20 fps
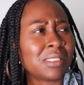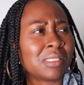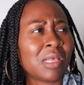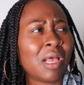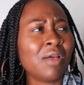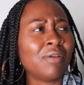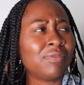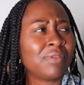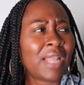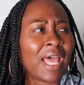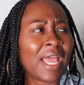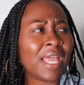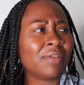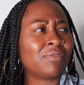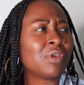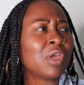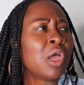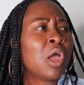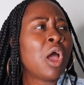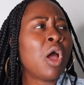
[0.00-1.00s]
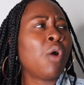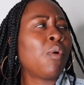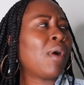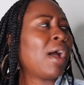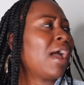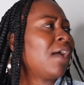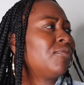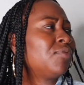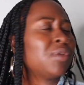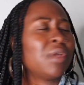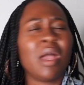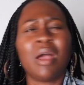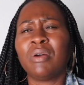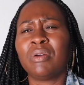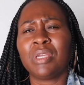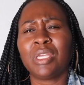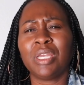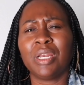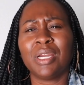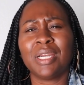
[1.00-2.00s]
Soft life will have you
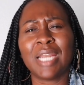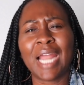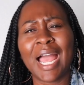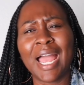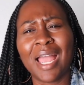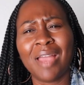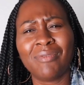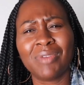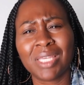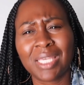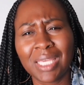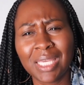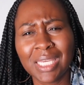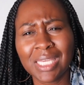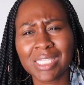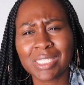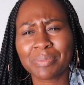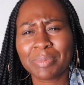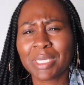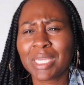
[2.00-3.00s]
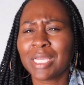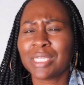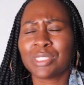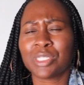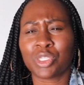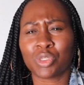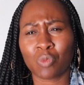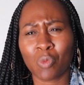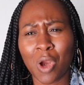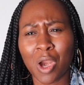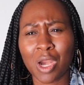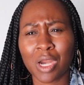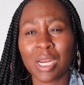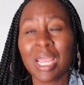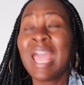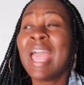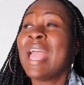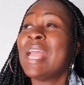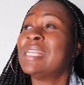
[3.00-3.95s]
out here not having kids because it's work,